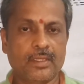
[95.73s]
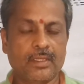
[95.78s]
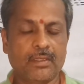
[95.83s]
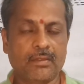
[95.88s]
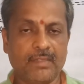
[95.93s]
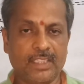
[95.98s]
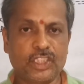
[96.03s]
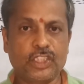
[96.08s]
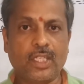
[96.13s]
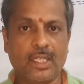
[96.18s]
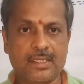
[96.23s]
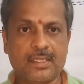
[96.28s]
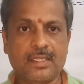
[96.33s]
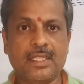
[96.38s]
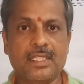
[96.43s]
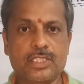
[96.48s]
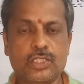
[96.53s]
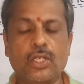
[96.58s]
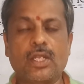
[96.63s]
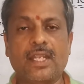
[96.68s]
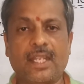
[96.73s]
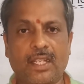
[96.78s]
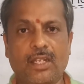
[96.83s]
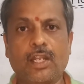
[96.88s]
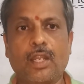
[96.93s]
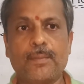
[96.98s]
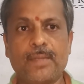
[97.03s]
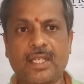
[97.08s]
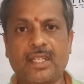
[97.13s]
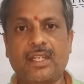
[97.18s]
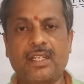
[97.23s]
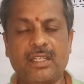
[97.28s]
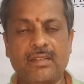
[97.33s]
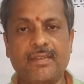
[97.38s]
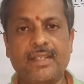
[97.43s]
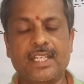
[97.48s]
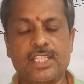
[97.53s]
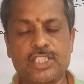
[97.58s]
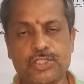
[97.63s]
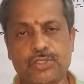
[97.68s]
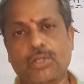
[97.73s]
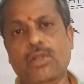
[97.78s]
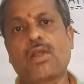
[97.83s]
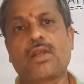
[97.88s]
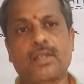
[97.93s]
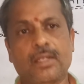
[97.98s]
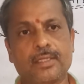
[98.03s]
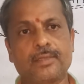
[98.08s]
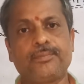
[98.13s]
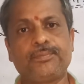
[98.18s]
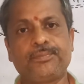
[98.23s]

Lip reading: which countries are economically very strong.